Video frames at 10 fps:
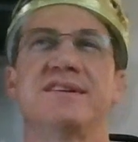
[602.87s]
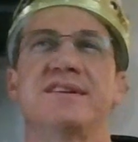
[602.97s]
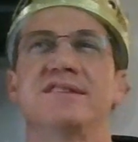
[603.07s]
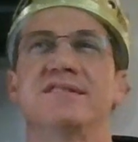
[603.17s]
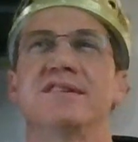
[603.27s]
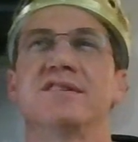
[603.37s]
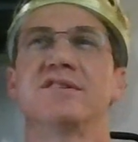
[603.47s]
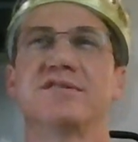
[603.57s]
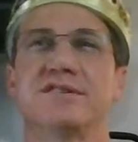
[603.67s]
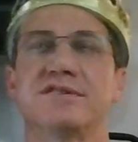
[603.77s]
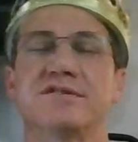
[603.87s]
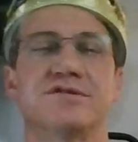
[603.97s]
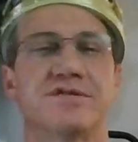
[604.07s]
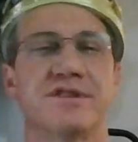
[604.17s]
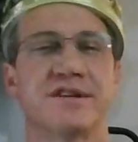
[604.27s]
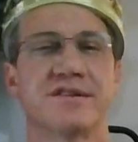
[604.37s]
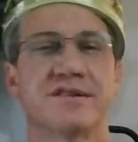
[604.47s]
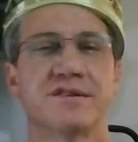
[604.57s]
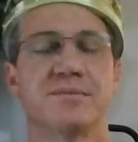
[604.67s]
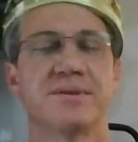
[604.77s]
that it did increase in strength a
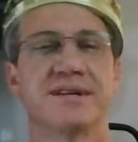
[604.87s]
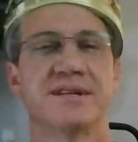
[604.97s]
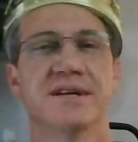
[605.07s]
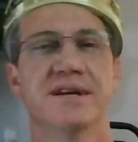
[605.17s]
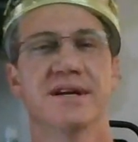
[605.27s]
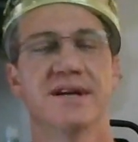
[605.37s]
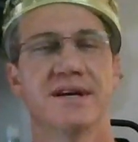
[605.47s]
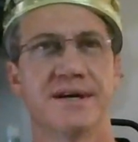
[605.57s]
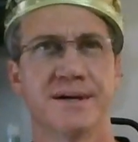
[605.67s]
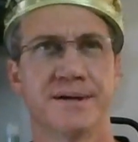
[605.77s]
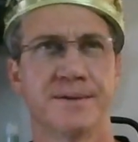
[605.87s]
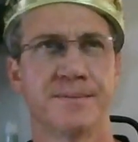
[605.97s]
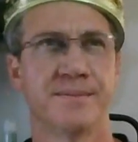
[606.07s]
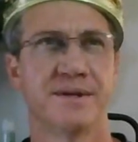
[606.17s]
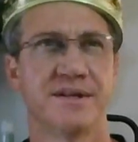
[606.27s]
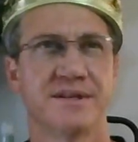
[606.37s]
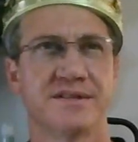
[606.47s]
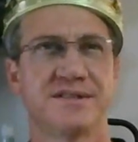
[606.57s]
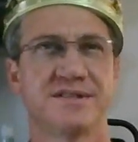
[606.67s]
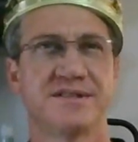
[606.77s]
little bit, um, it's
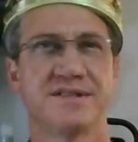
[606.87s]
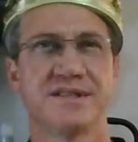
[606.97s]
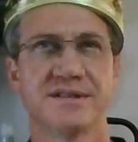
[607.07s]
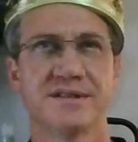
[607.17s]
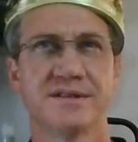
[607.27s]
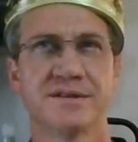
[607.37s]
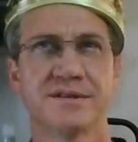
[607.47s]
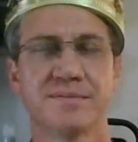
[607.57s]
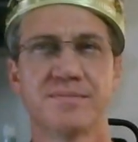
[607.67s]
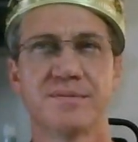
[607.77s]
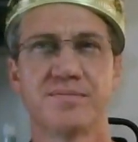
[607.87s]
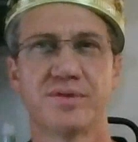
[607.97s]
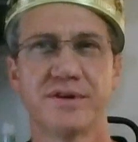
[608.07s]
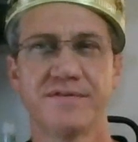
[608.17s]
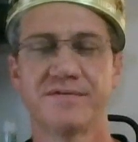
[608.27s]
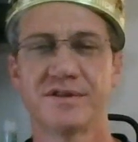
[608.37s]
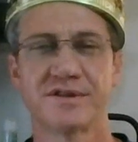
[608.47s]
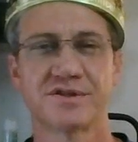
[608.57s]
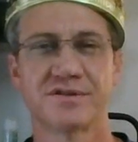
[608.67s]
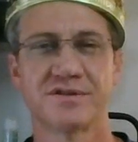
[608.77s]
still pretty
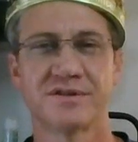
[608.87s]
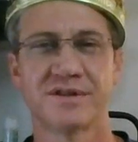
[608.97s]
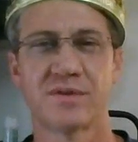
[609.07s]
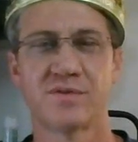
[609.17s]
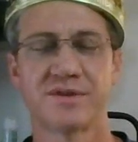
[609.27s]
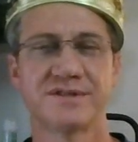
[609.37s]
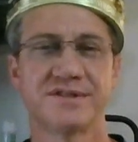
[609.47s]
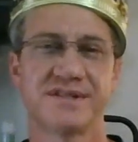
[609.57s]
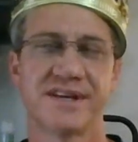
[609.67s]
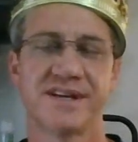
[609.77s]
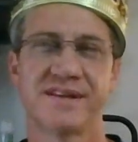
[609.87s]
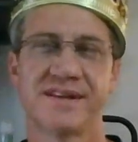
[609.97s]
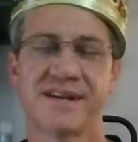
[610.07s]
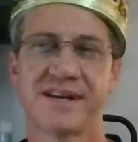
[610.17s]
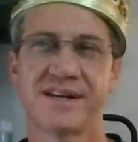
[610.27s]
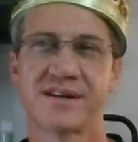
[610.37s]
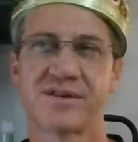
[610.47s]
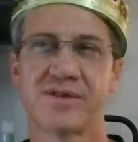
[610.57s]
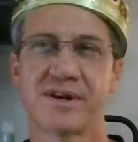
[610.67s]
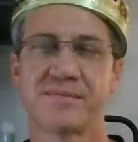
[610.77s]
functional. I wouldn't say that it
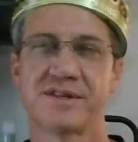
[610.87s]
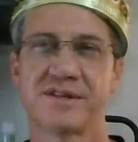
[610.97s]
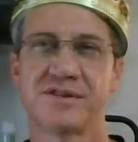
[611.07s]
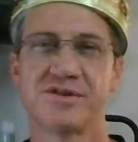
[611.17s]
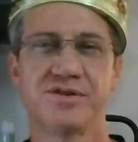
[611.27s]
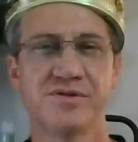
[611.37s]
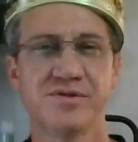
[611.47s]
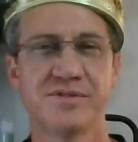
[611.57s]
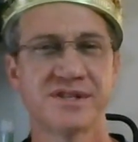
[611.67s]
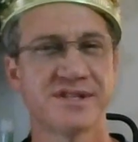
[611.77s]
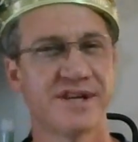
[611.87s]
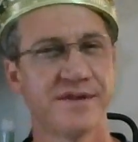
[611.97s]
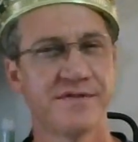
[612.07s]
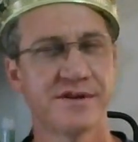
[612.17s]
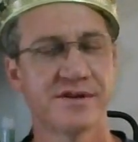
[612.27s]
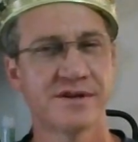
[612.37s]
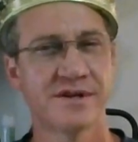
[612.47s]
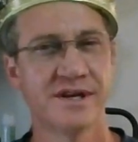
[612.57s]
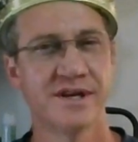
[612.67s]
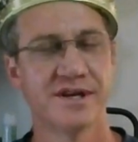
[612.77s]
crept in too much heavier
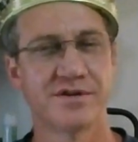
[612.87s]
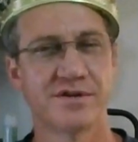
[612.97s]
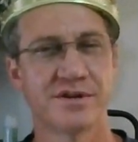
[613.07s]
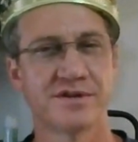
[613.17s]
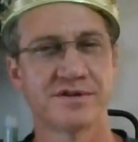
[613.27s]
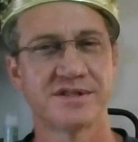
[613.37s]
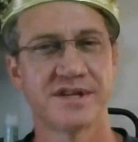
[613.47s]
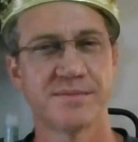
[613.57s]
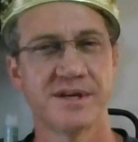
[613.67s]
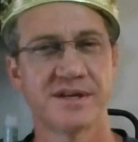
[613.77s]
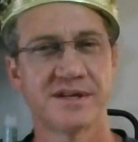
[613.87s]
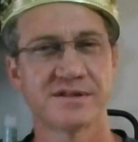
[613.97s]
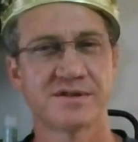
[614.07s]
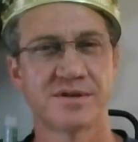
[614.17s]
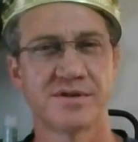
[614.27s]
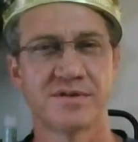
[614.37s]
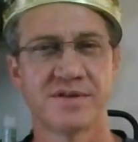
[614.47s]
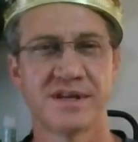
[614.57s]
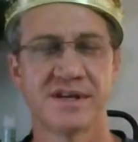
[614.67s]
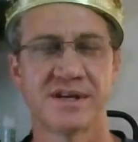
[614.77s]
during those 10 minutes, so
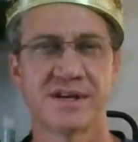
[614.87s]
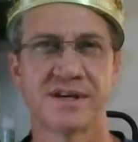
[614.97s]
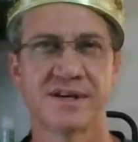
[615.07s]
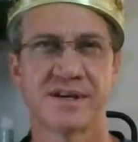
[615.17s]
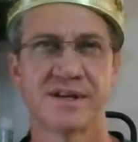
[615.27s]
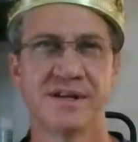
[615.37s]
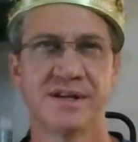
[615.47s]
the uh,